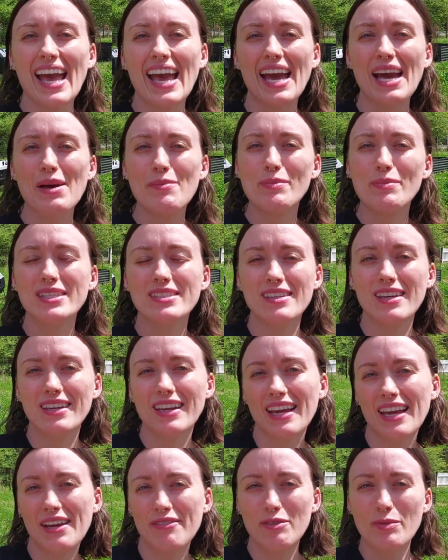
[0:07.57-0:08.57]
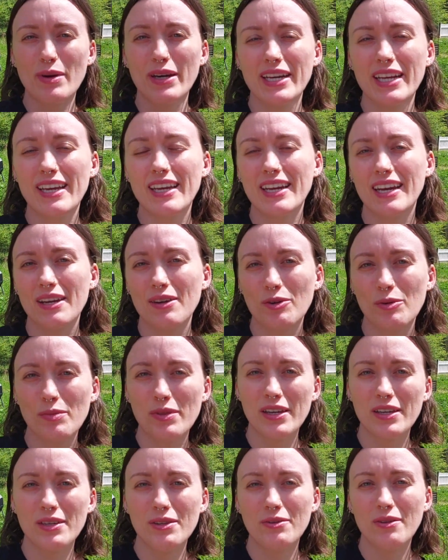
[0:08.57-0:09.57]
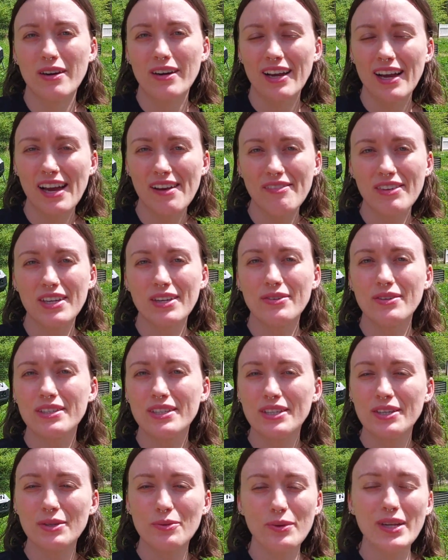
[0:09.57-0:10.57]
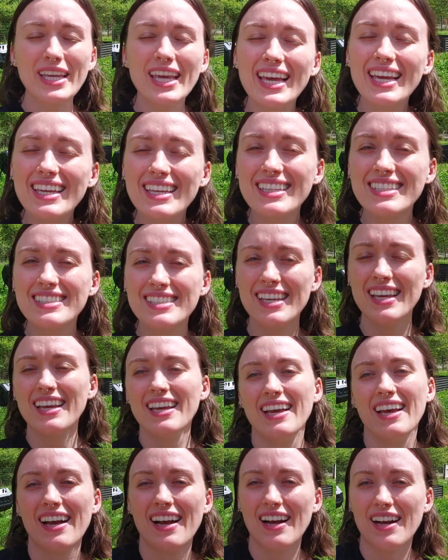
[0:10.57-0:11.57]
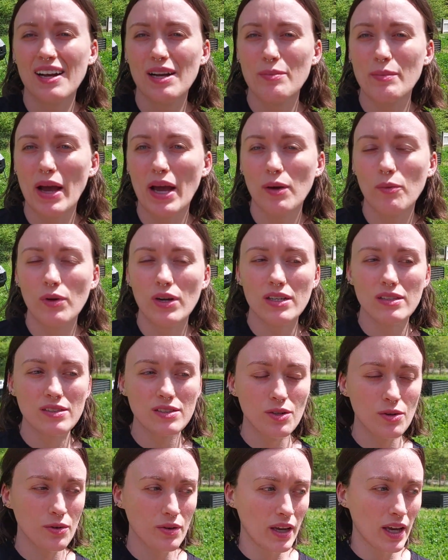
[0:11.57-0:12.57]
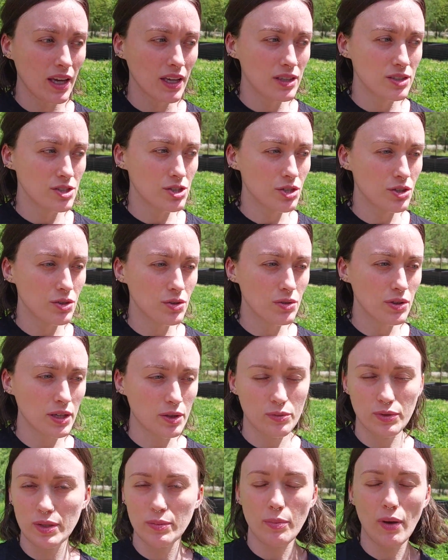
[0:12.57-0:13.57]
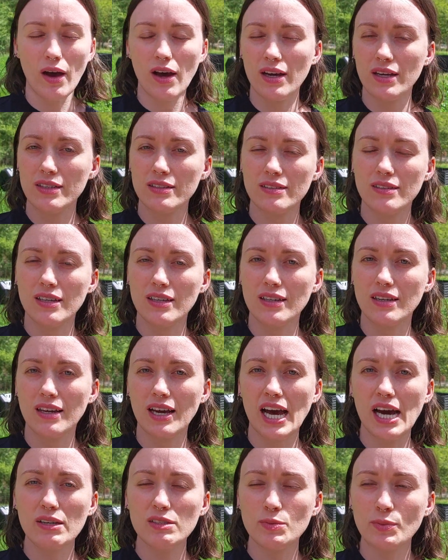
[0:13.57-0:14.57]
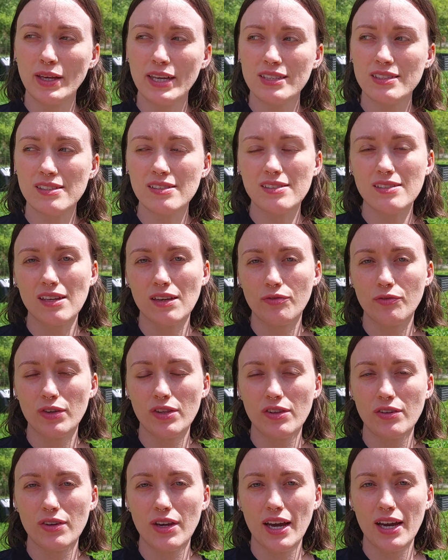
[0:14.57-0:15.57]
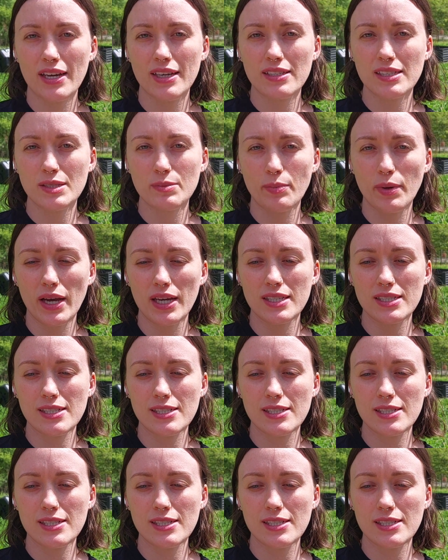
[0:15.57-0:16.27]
Happy Sunday, everybody, and I hope that you are having a really good weekend. I was going to like repot the houseplants and stuff with you guys, but